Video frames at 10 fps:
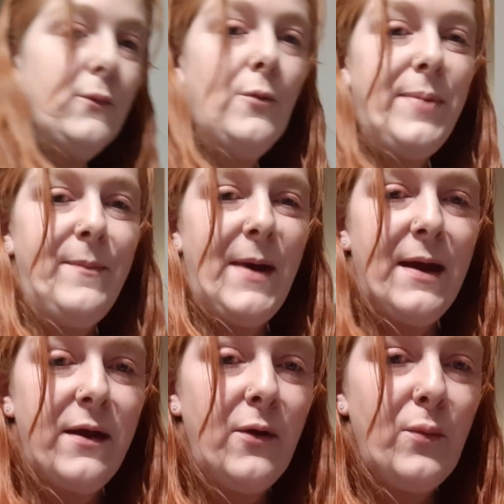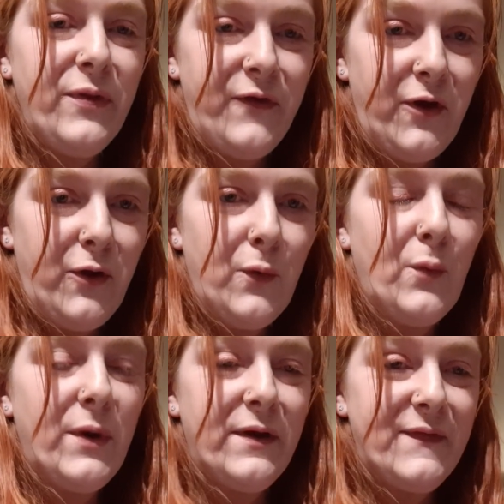will be back with you
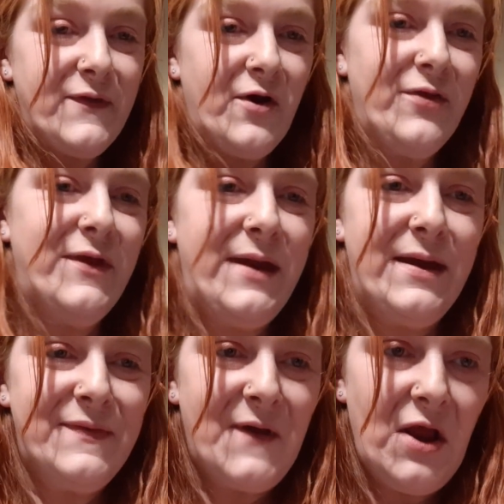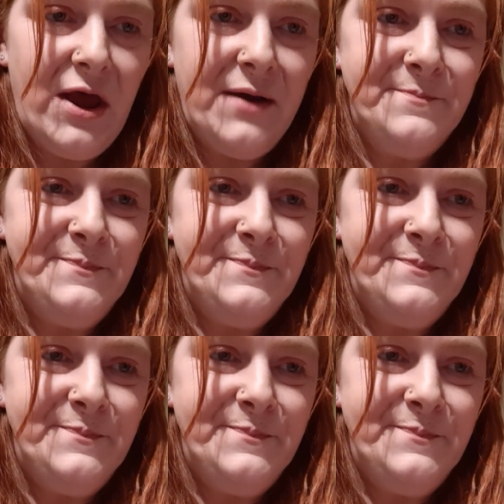when I start the next colour.